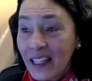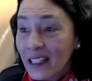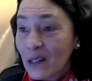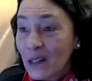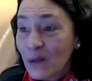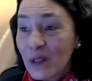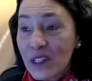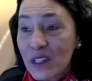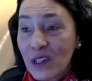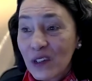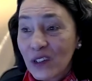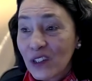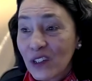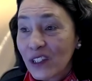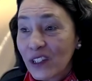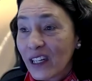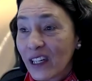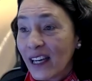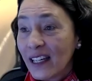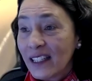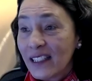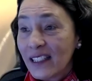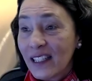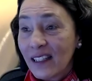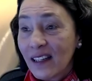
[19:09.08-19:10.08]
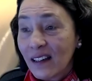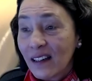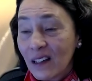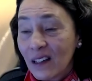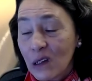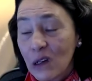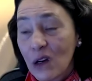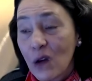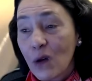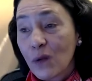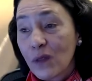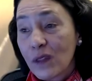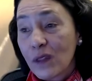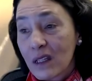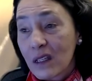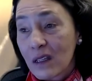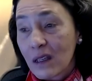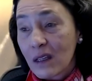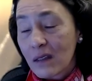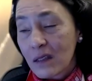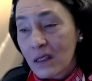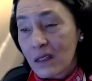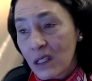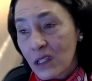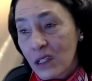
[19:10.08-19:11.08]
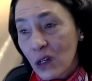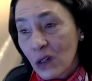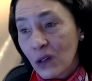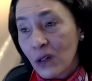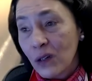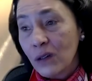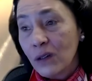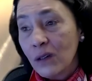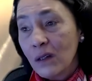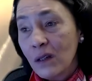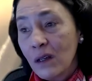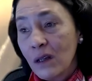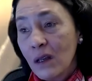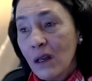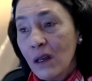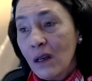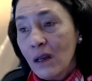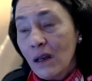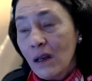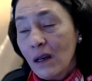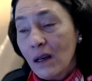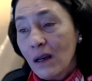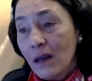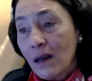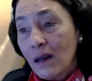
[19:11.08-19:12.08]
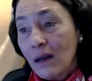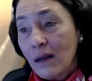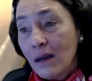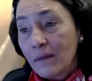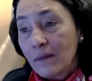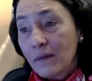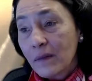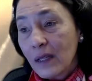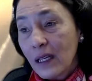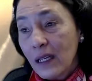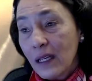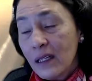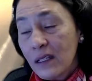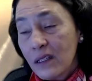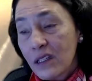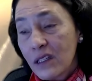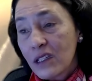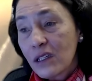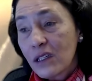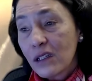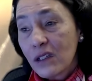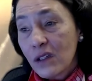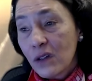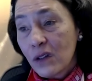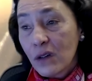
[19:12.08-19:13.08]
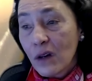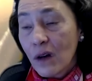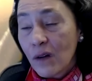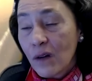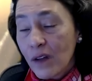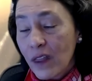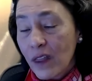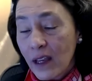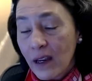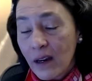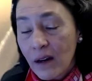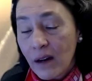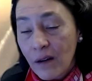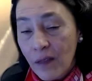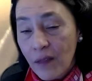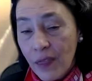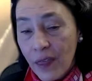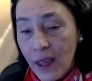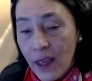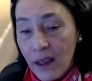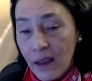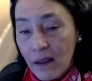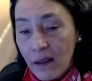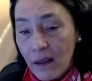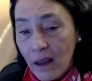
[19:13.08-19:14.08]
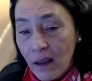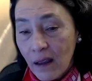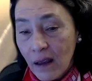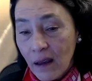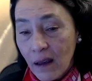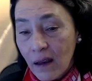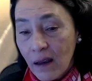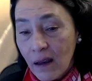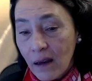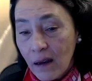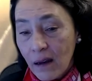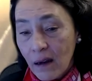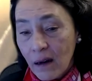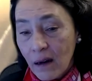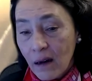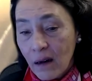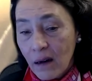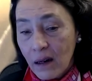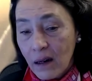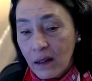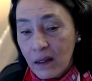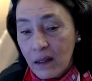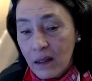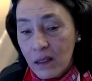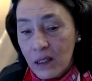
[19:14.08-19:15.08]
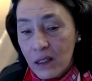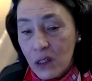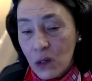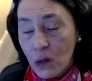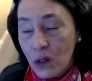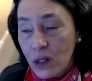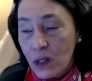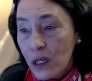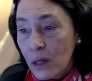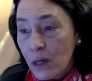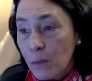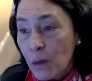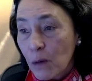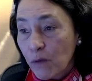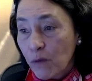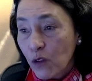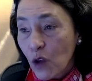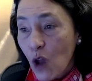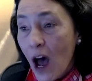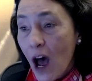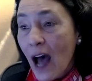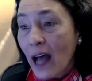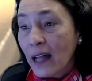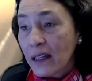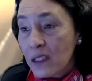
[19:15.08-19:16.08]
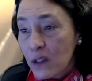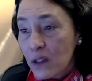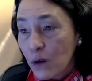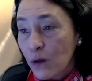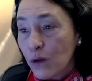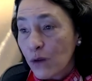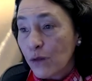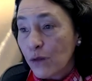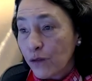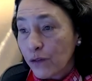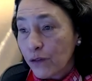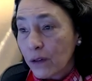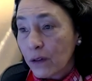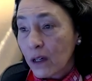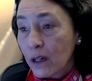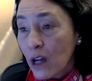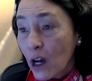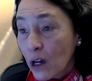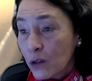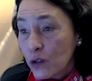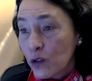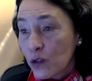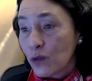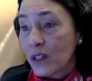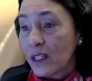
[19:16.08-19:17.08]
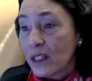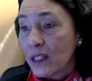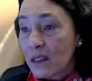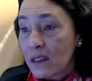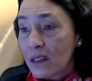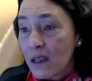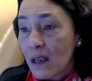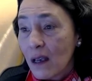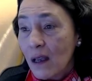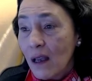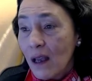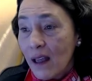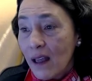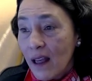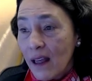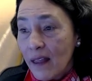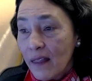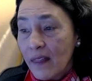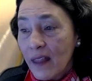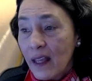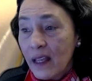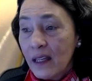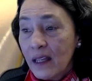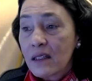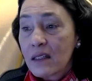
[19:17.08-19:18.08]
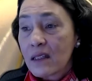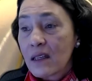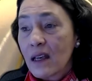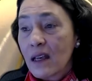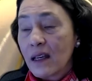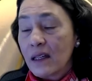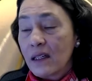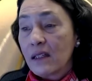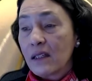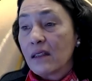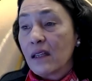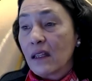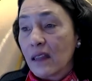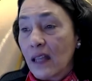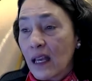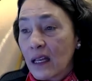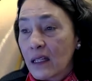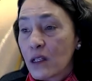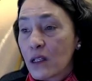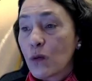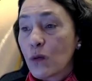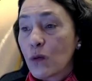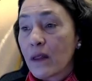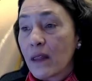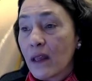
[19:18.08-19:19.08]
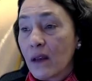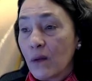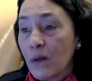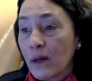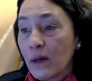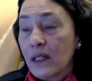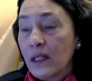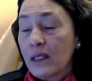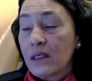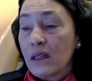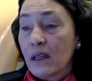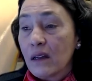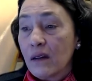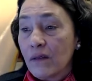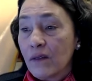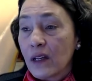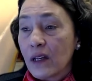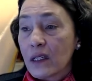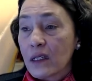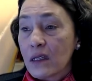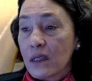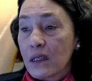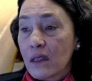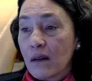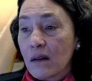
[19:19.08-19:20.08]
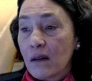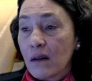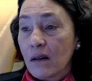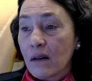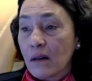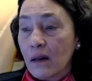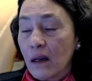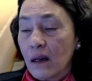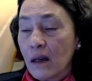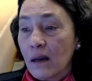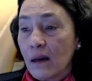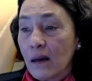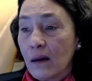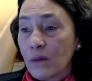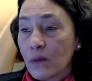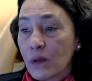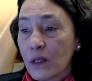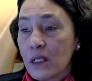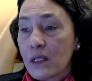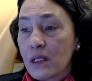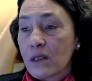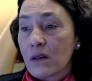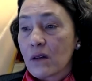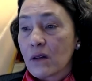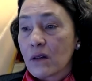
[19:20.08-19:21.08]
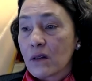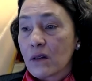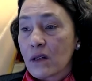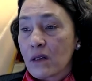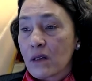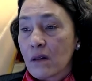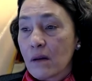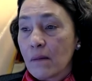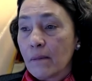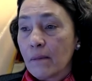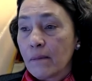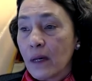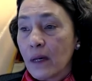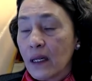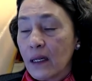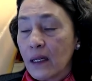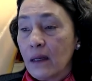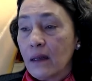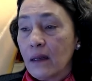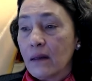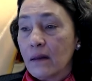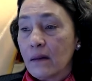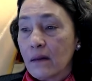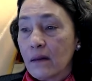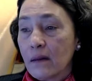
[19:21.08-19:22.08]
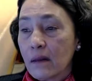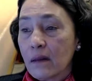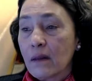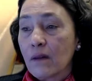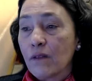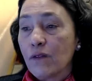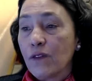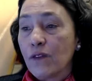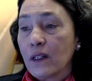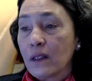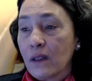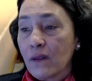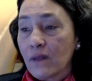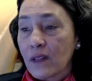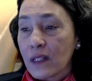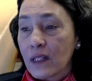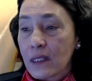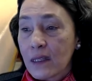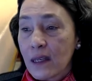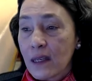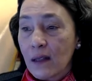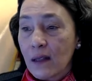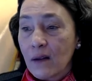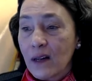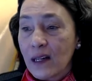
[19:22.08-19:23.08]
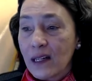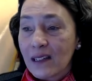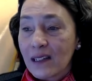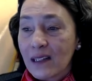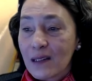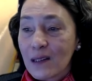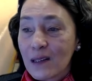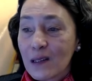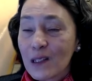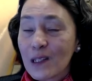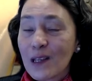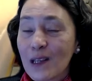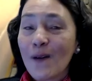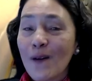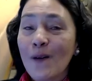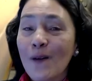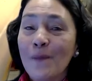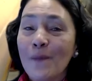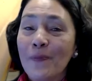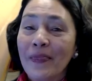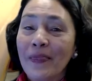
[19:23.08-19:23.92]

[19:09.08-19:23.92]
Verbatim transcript: it was a good idea. You know, the CERN uh, institute over there. They uh, are a consortium of lots of countries, and they decided that that's where they wanted to invest their um, research money mm-hmm. in the field of accelerators. And so